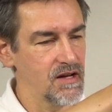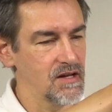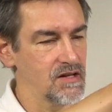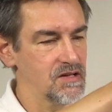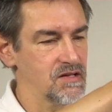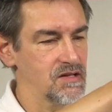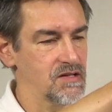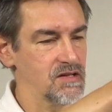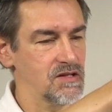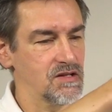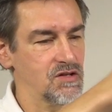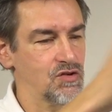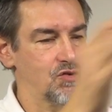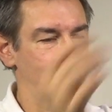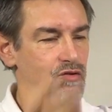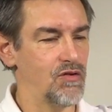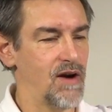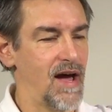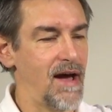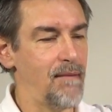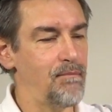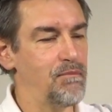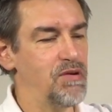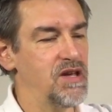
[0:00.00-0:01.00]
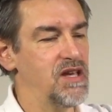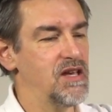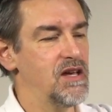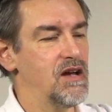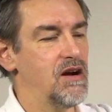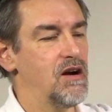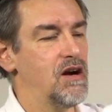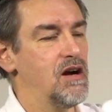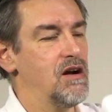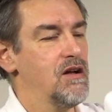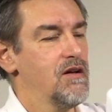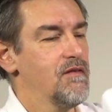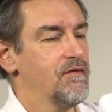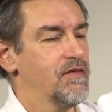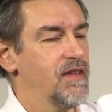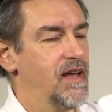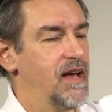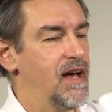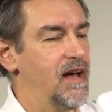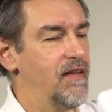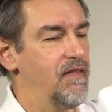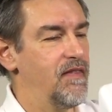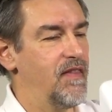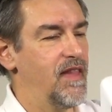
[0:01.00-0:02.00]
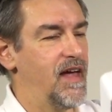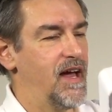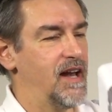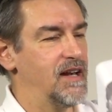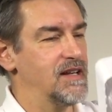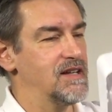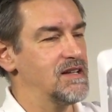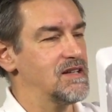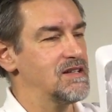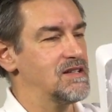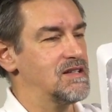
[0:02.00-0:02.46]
strap here and then